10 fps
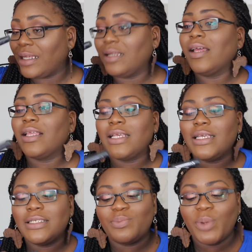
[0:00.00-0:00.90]
like
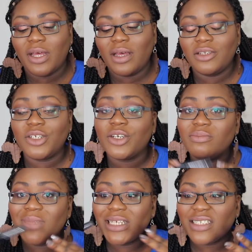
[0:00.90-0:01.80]
this, but you
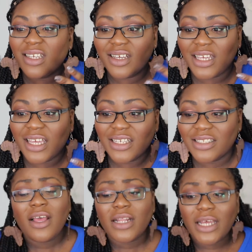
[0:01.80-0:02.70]
could mix it, I
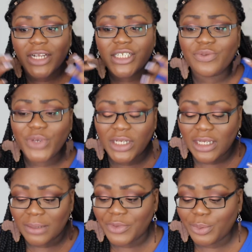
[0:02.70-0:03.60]
guess. They're actually really
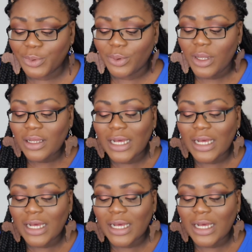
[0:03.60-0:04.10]
comfortable.